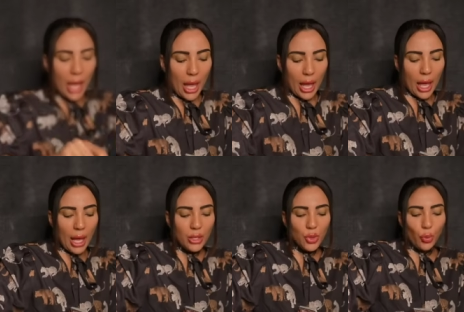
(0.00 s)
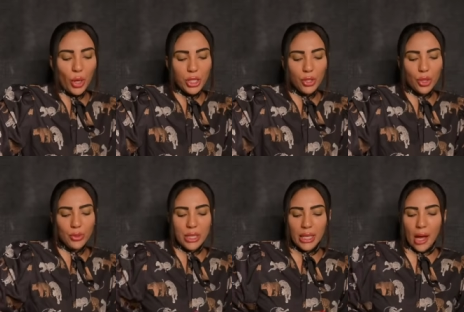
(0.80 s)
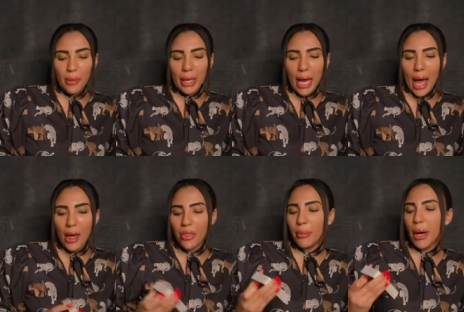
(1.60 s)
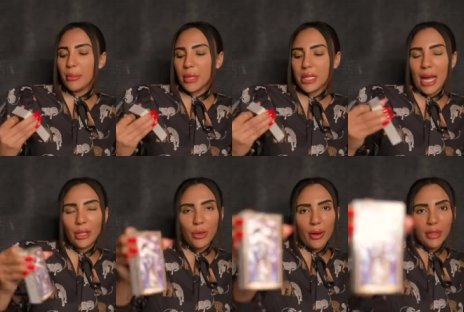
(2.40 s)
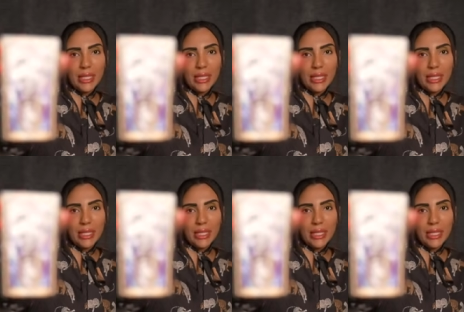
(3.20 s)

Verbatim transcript: And what you don't see coming at the bottom of the deck, you have the